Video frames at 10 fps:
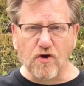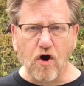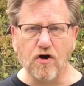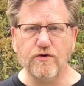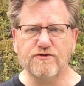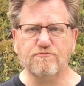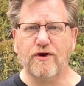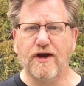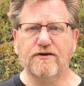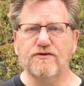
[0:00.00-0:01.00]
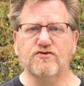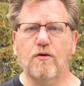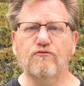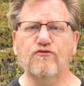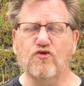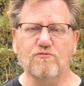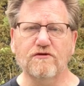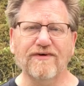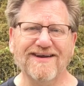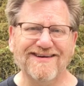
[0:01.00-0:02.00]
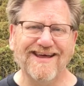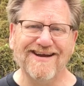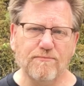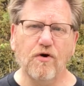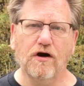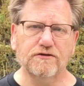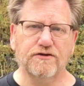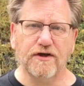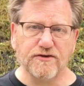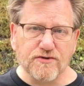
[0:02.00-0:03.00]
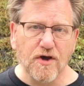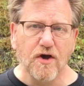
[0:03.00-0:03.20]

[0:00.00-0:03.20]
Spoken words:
always practiced some form of identity politics.